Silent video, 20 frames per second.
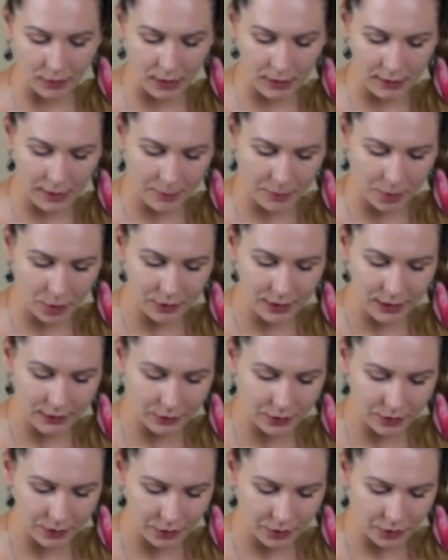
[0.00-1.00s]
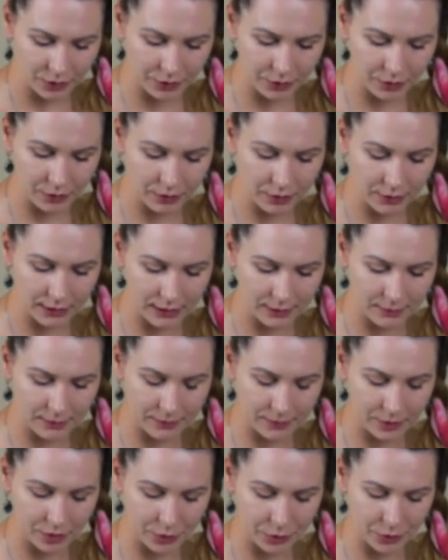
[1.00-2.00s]
and I'm gonna record that
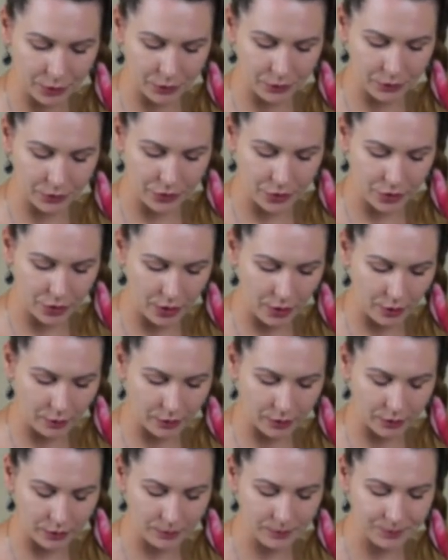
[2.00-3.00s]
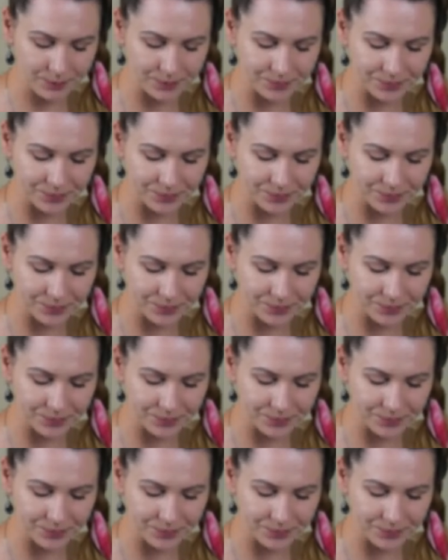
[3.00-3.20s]
for you to show you.